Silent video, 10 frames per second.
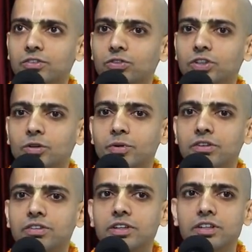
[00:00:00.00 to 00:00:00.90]
So the
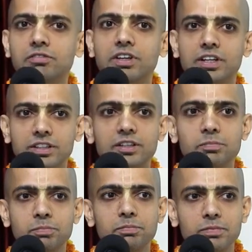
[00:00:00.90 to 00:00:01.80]
question is, when
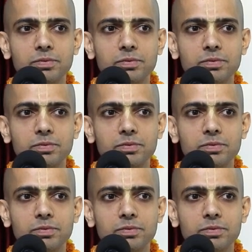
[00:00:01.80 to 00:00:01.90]
other